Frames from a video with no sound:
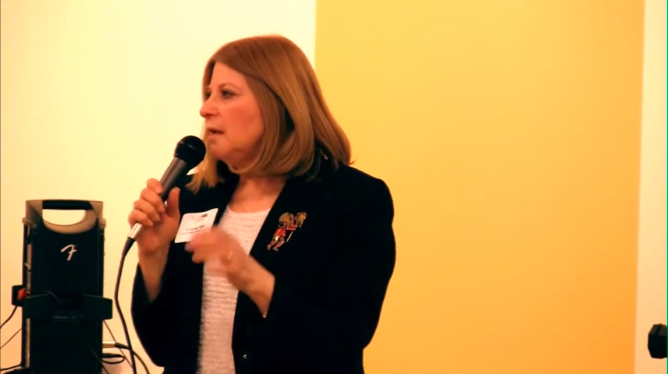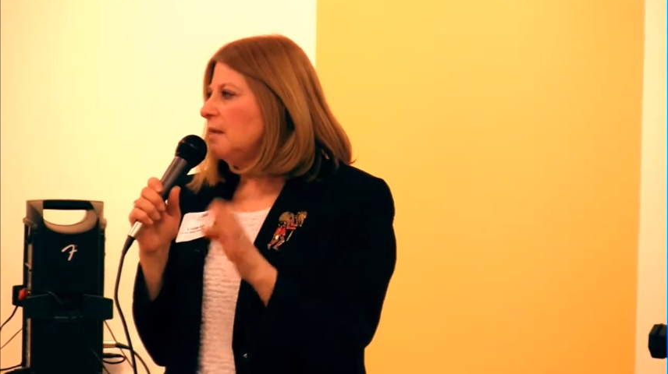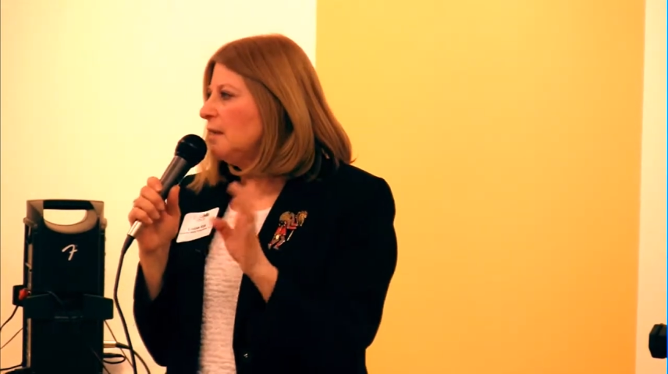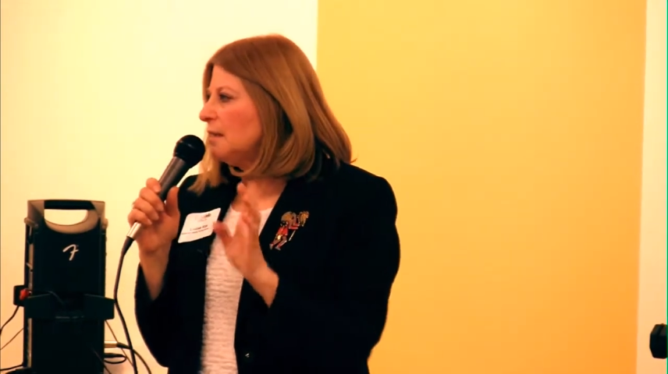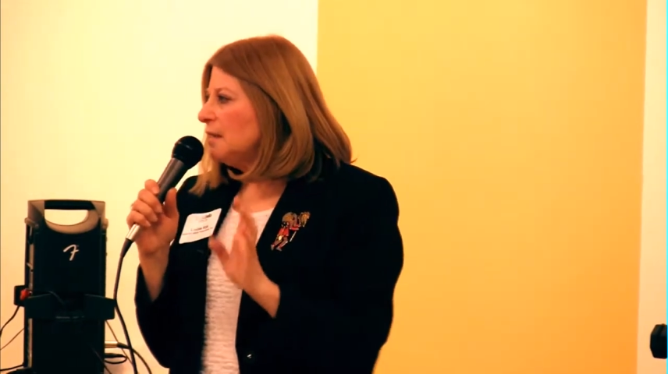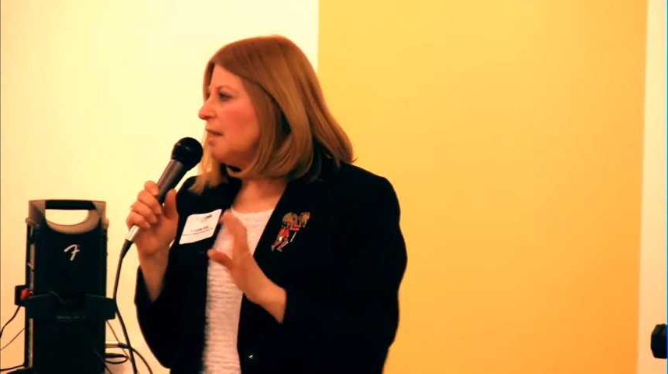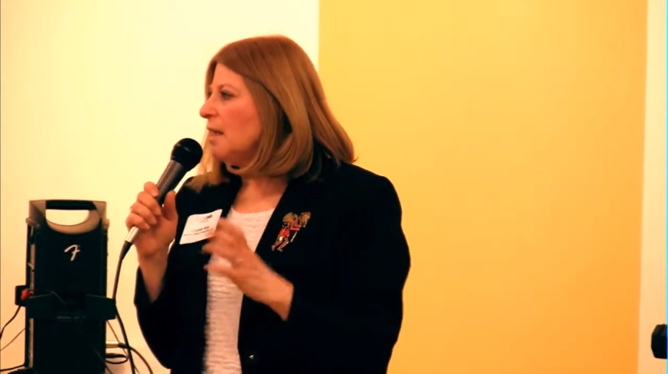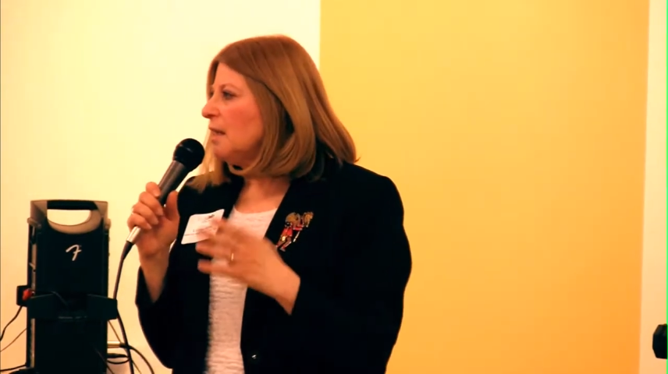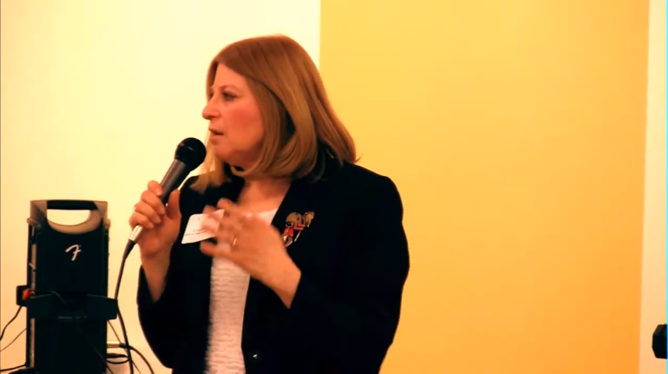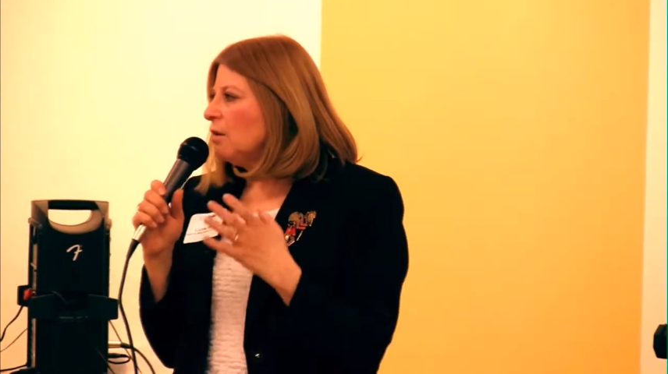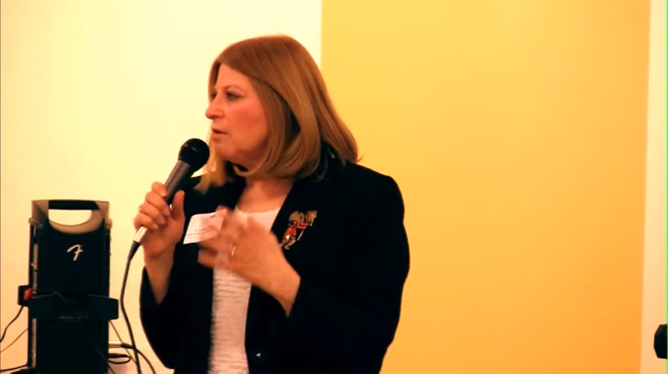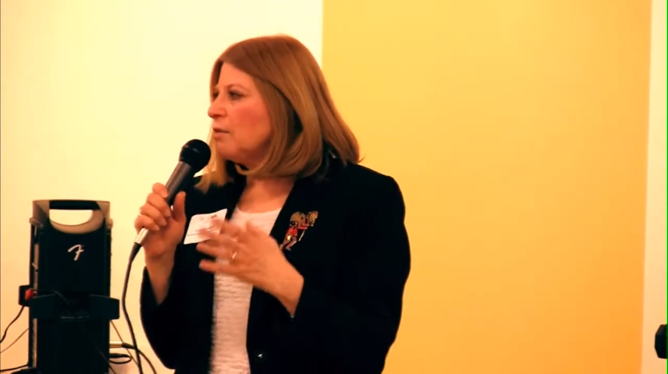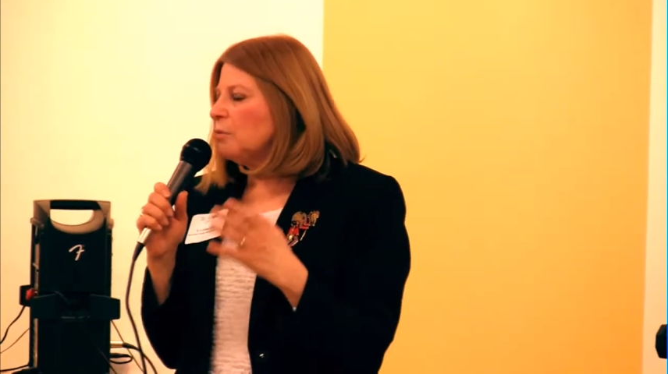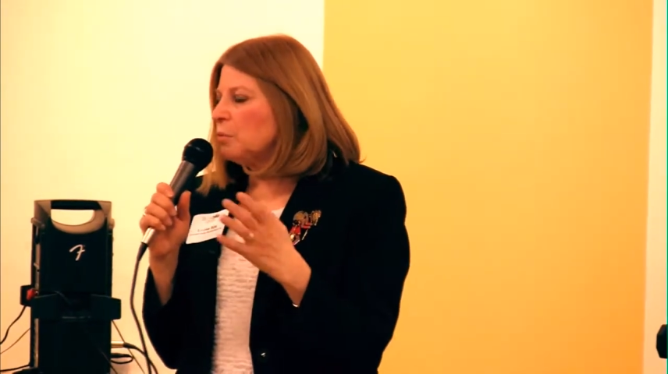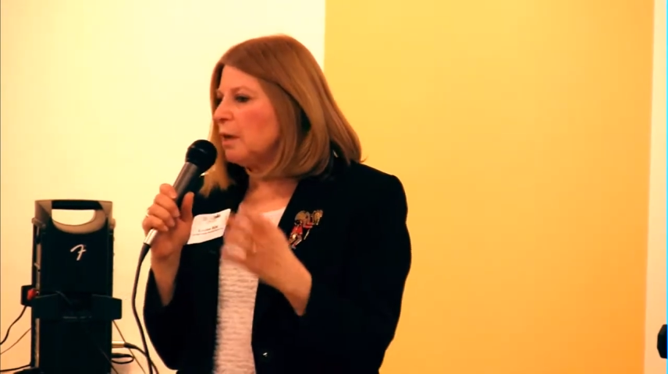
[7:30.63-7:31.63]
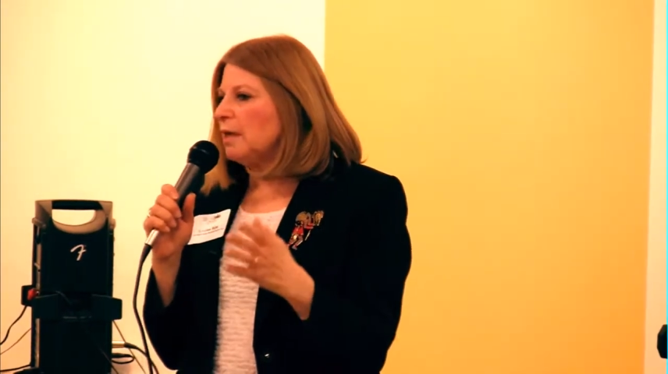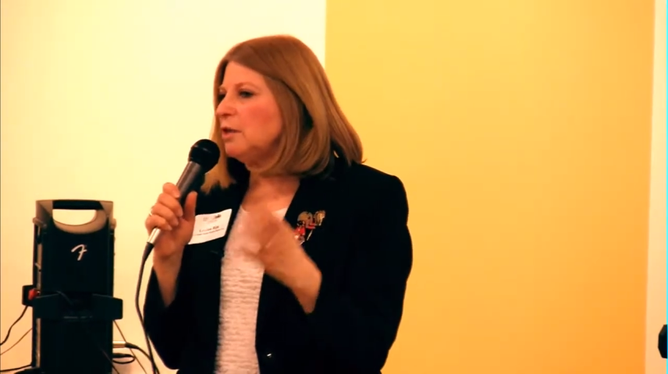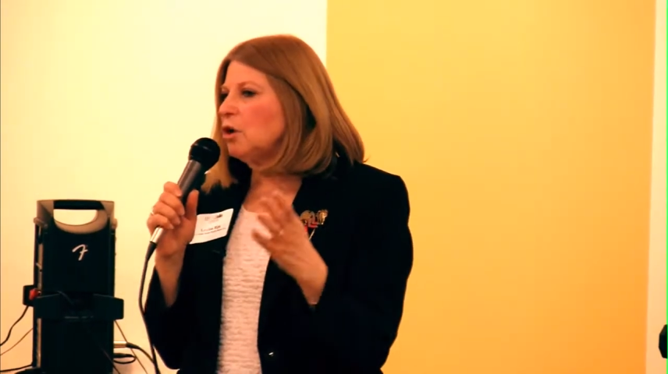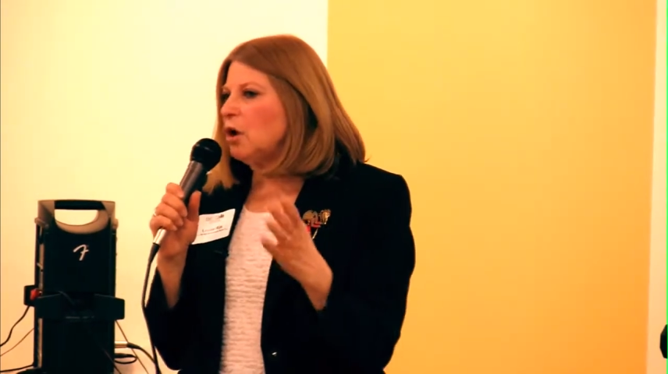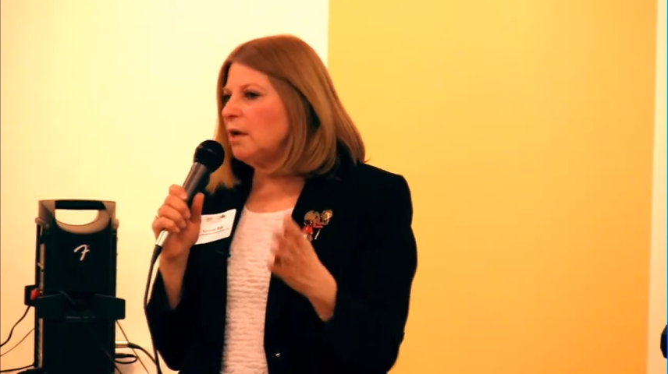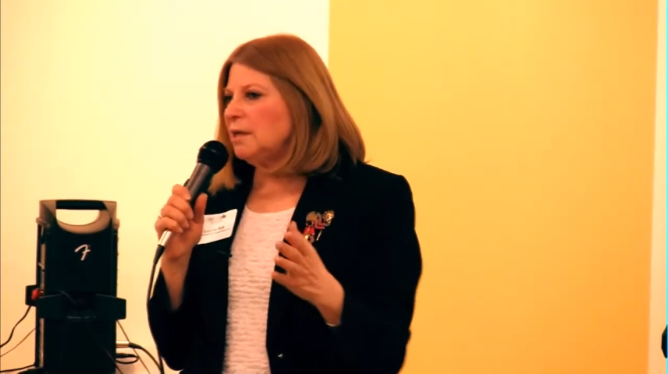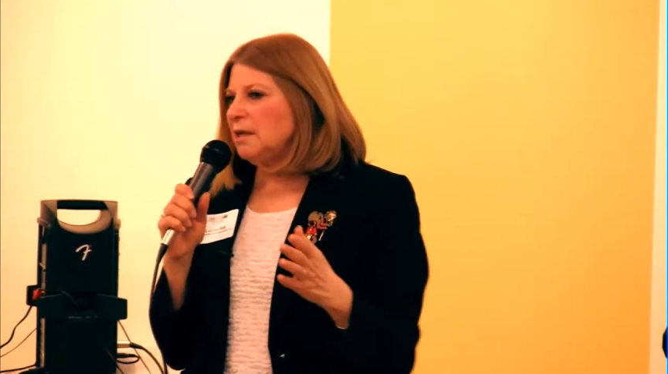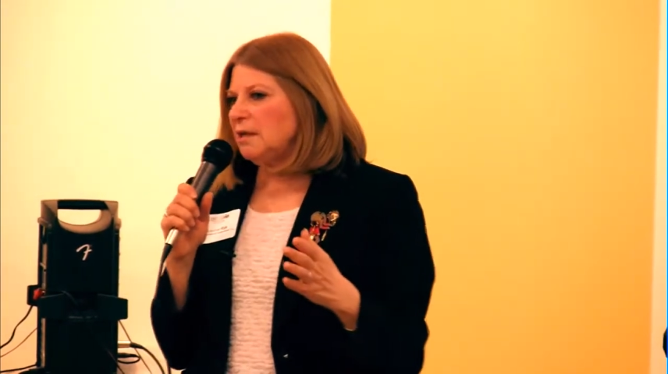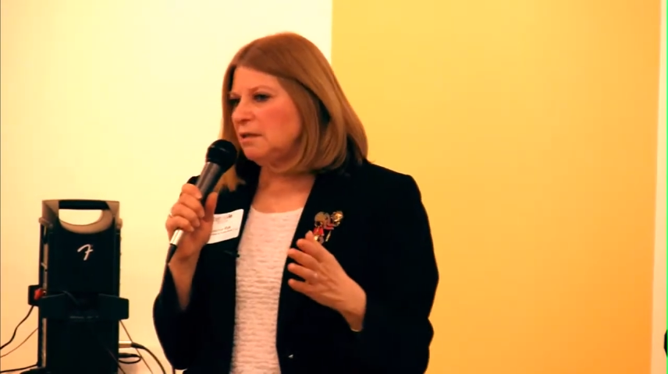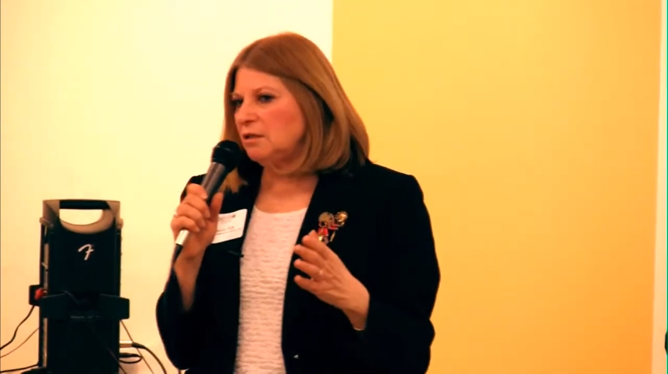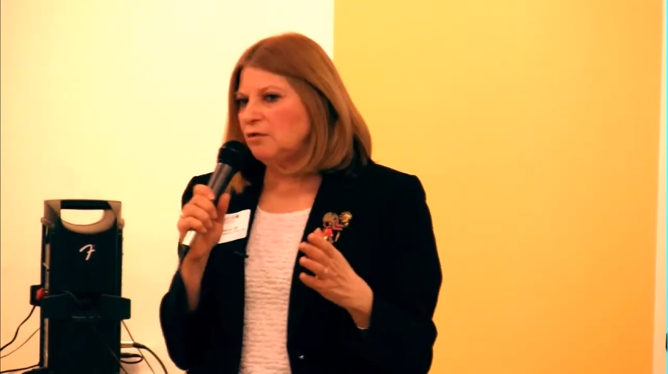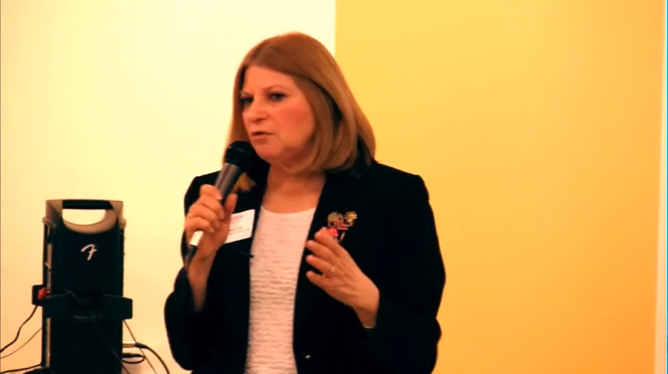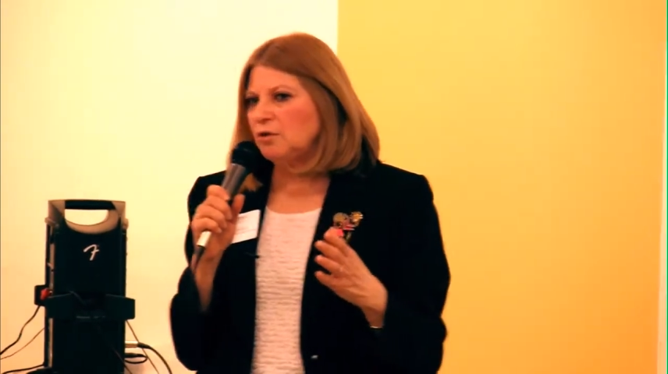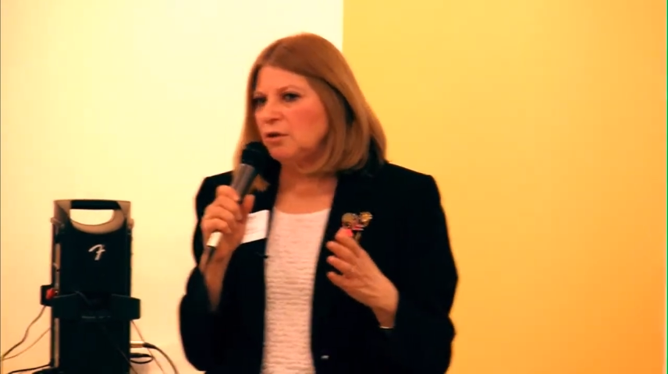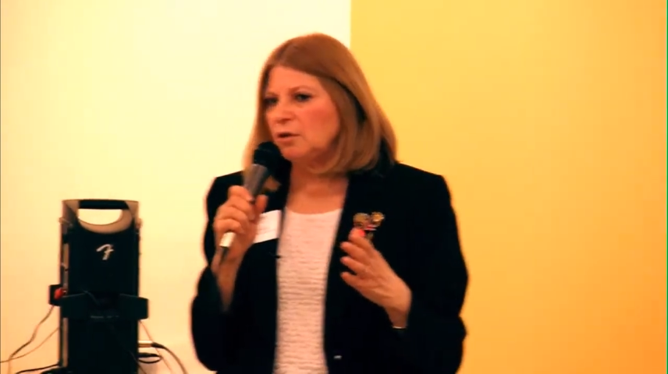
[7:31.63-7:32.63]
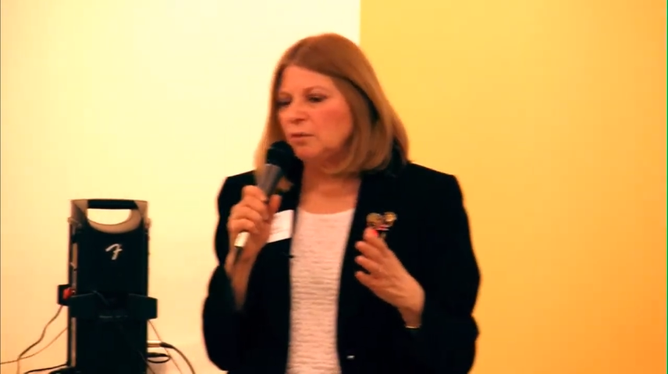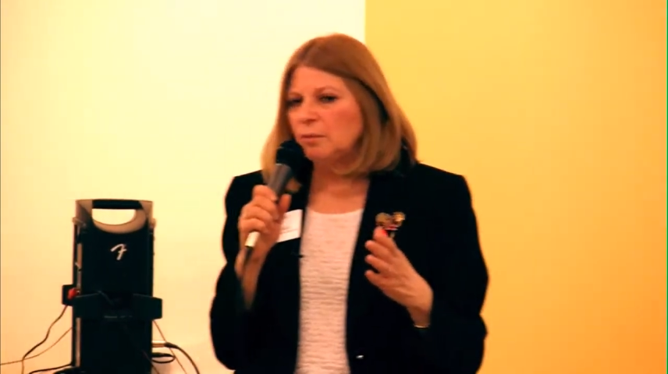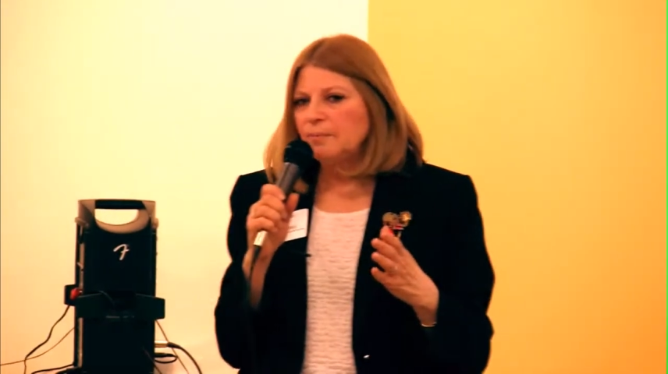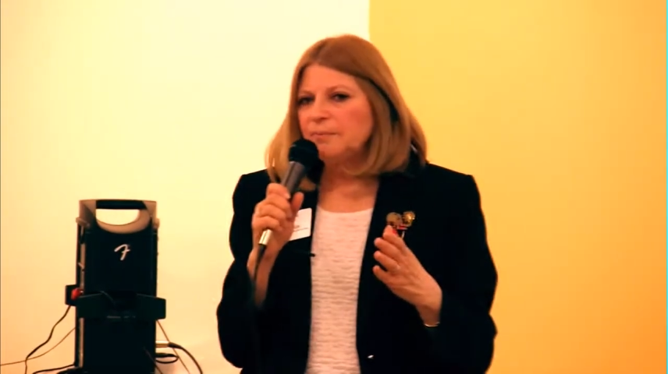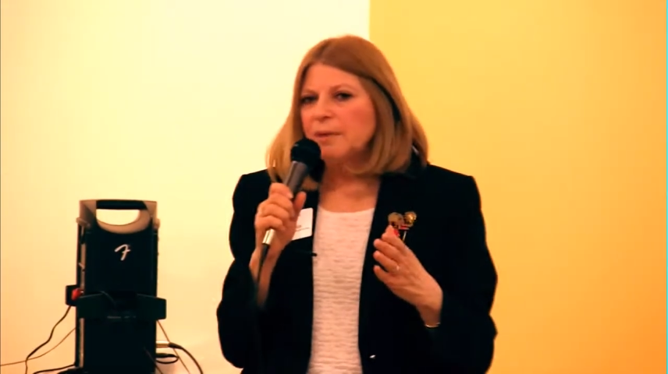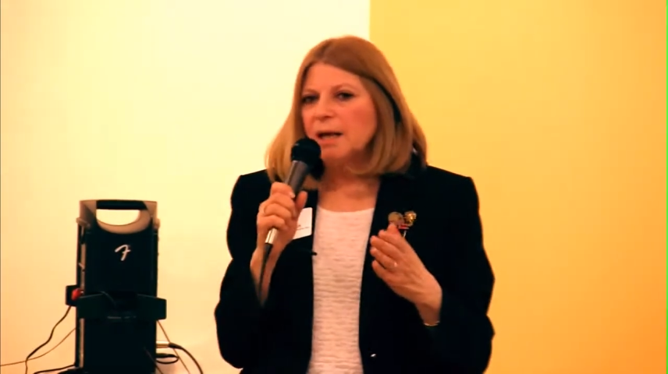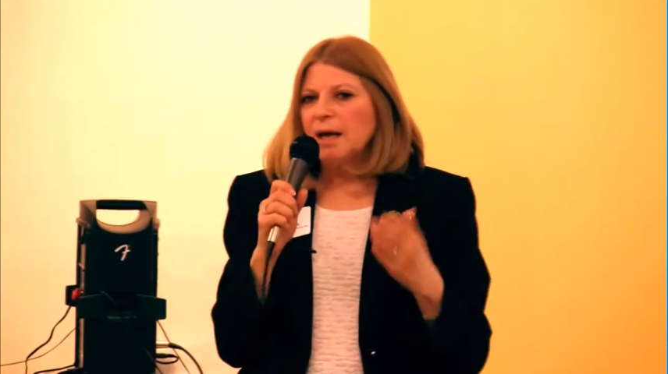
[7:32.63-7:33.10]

that they are the right audience for you?